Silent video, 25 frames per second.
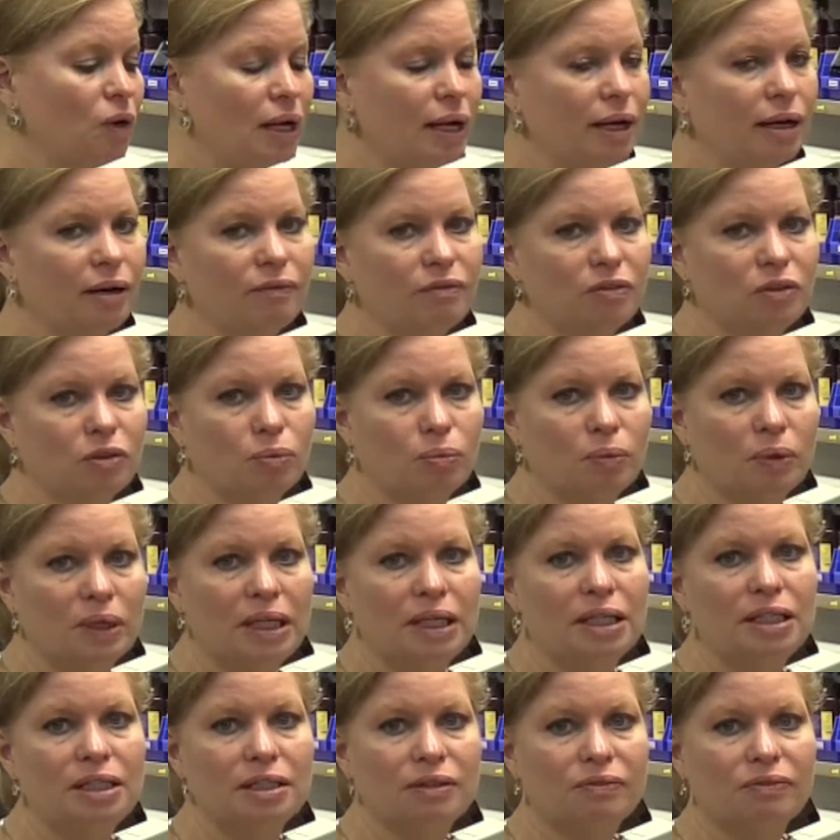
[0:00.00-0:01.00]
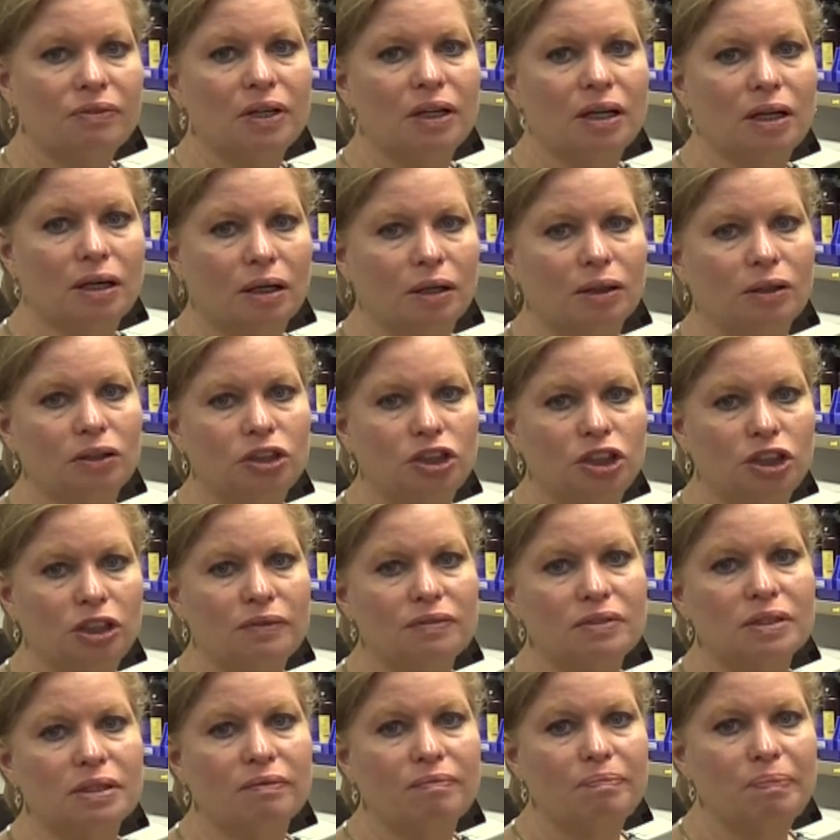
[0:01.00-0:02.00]
will have three different color
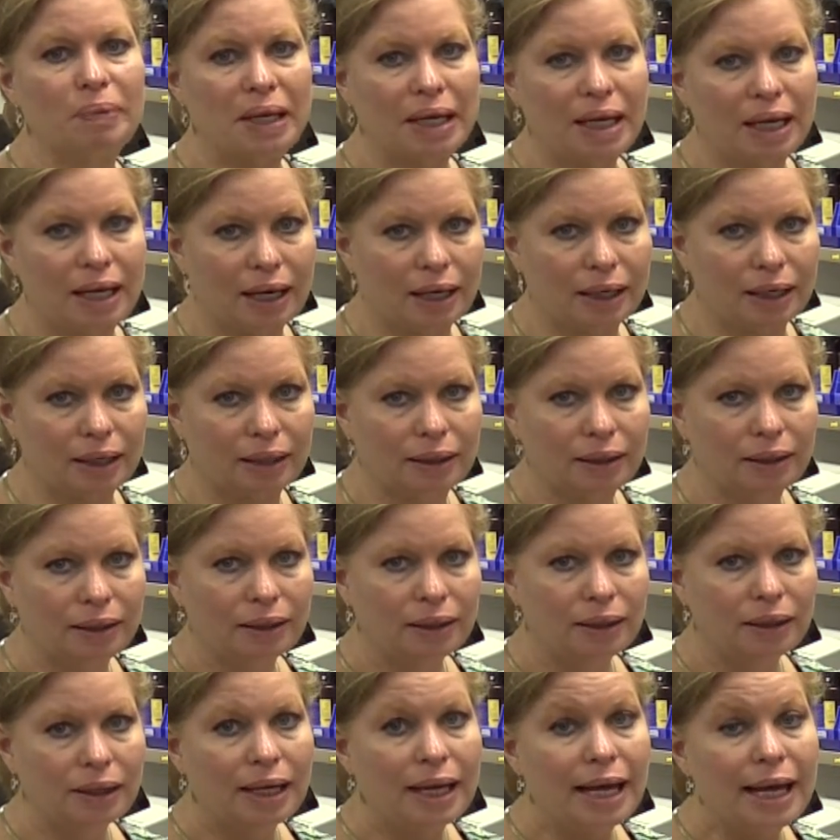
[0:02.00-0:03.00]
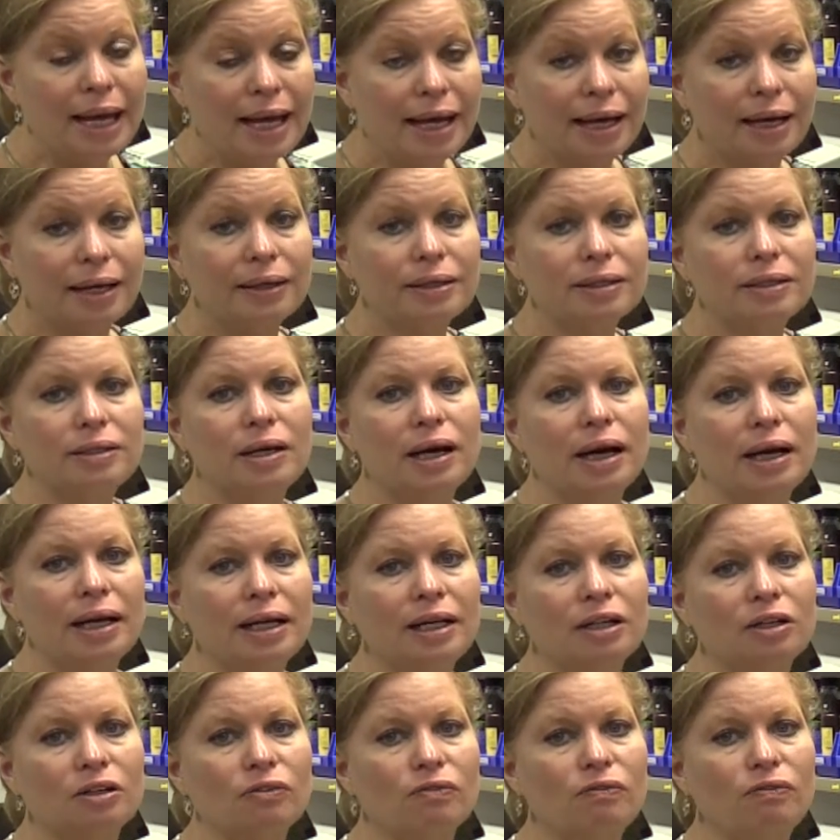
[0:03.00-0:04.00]
shifts of pink and not
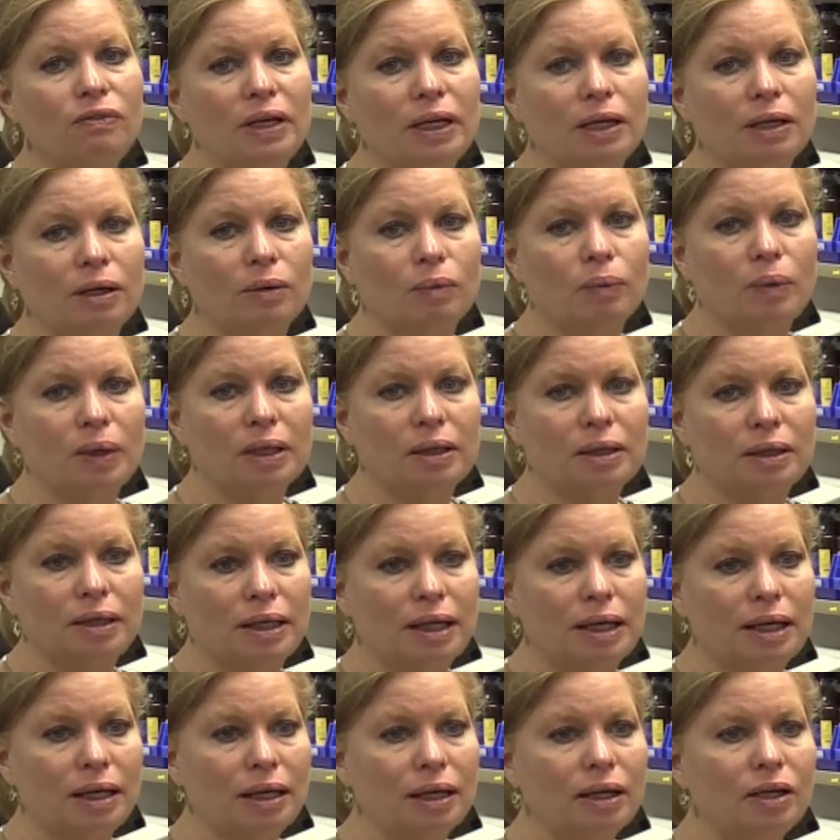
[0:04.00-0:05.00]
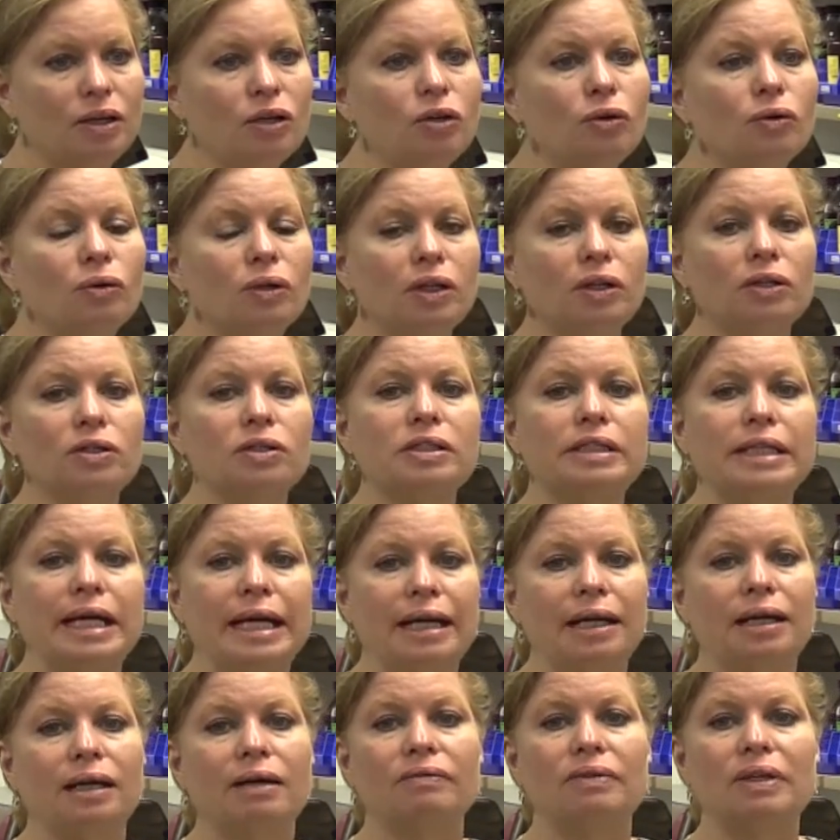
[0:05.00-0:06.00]
interfere with the nuclear
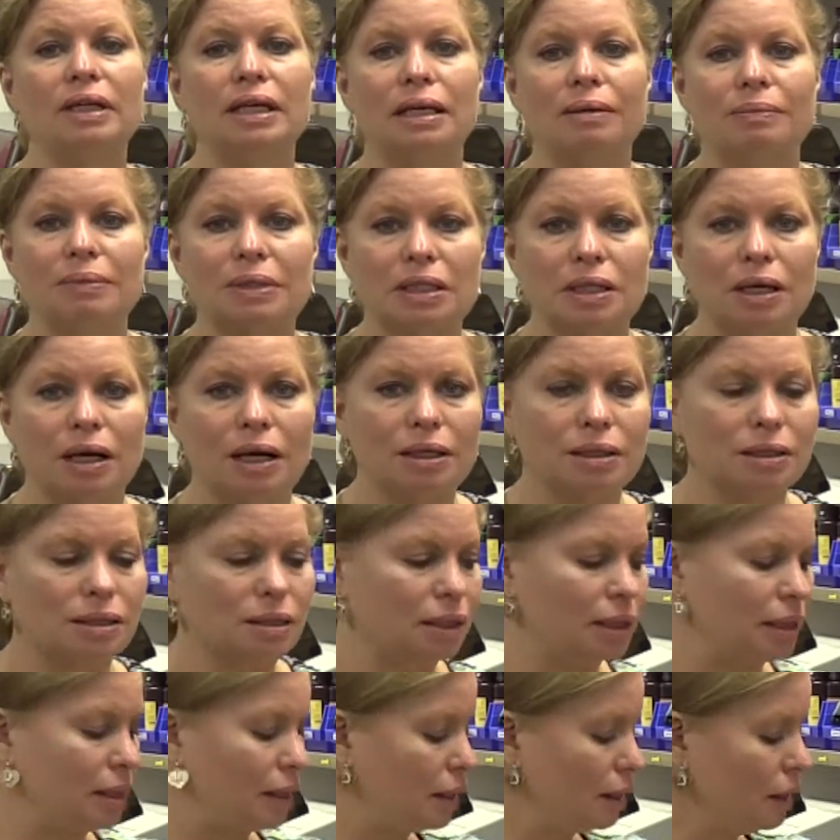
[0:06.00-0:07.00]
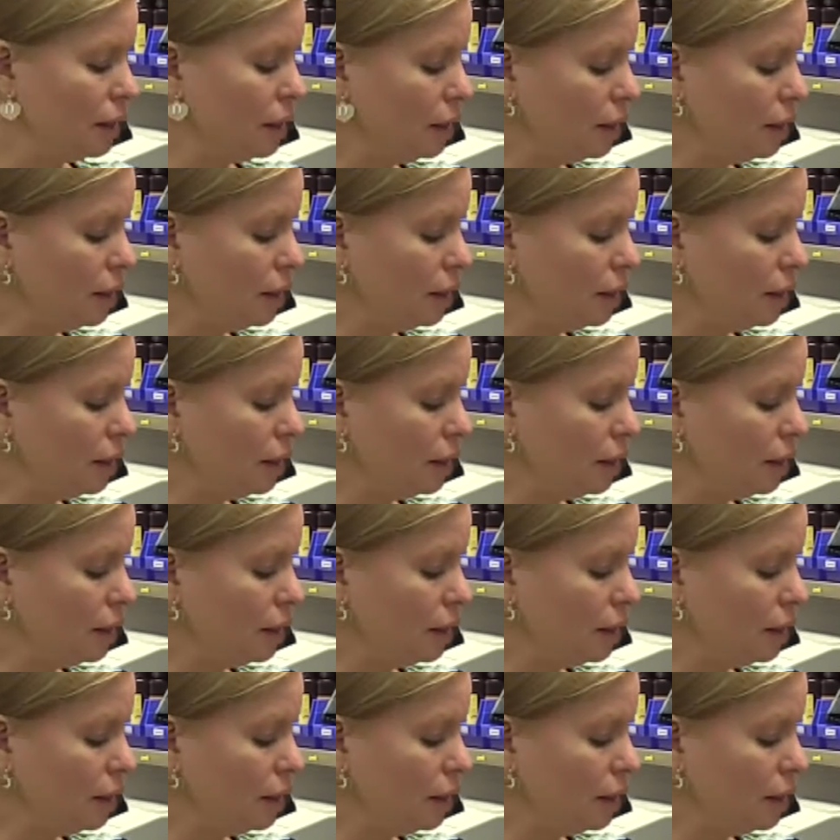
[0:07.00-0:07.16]
staining of the hematoxylin.